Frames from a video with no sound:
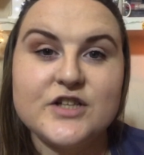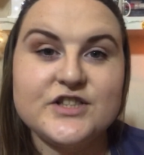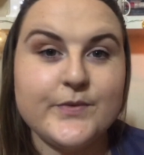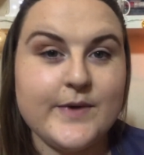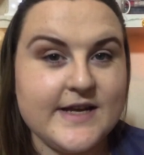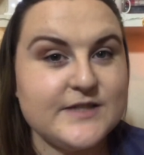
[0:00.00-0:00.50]

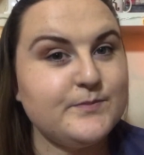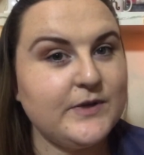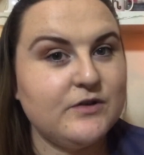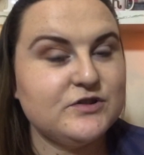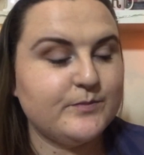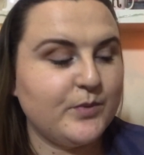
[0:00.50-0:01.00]
So it is
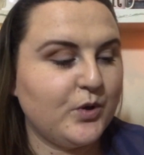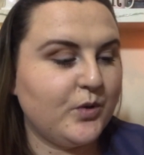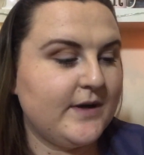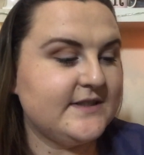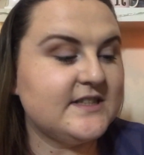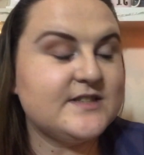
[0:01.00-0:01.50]

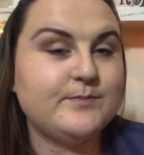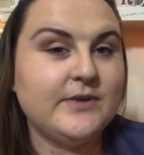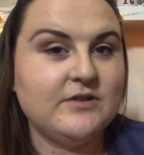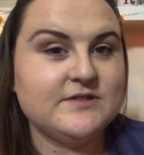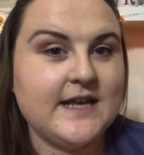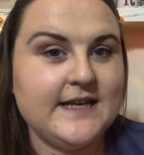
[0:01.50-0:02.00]
buildable. It does
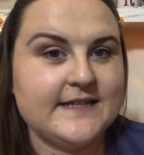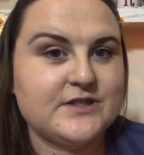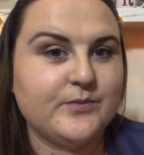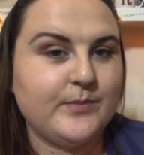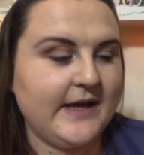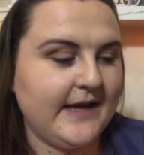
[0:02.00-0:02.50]
build a
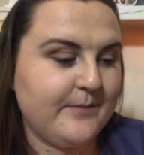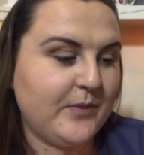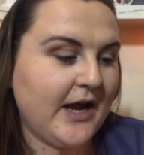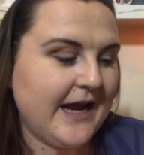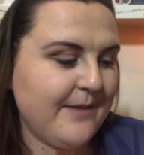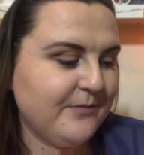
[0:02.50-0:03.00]
little bit,
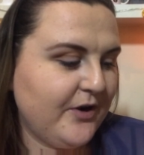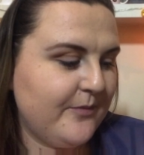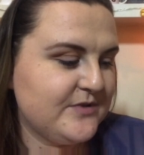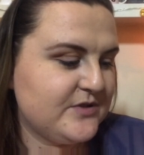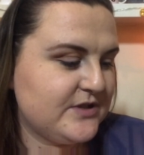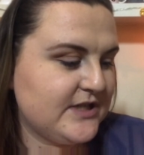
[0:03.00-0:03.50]
but I am
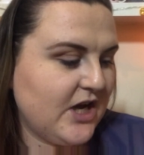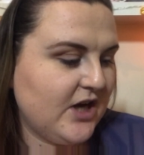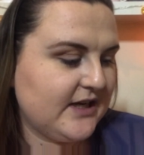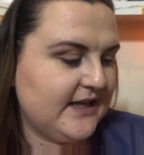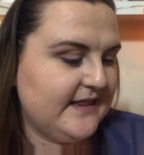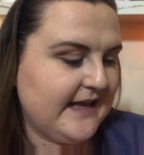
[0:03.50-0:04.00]
going to
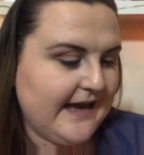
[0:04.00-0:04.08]
darken